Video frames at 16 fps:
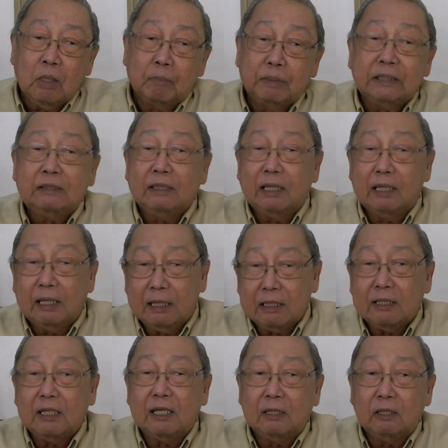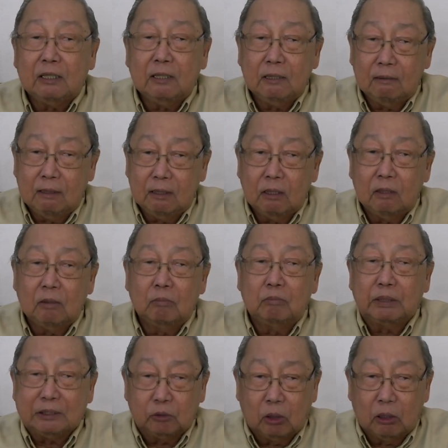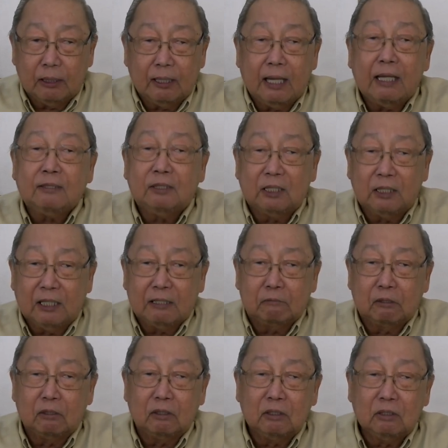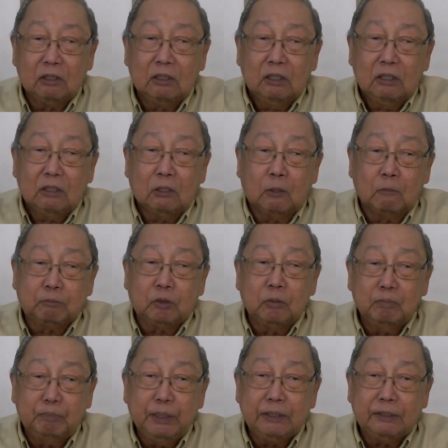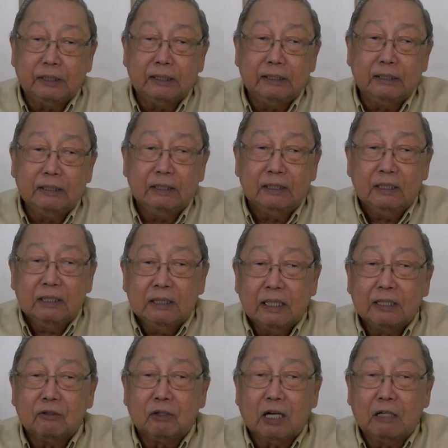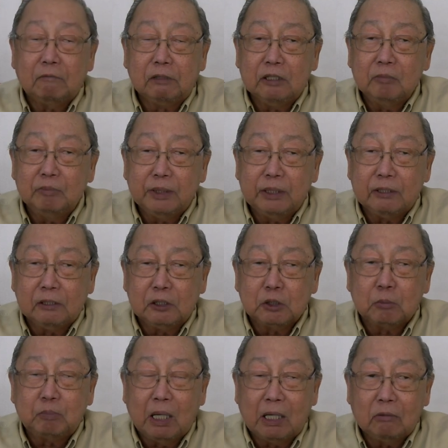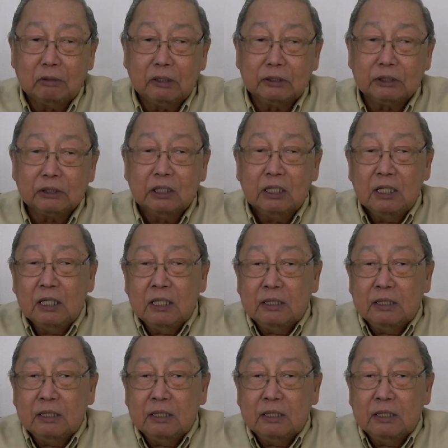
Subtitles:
But at the level of competing and rival imperialist powers,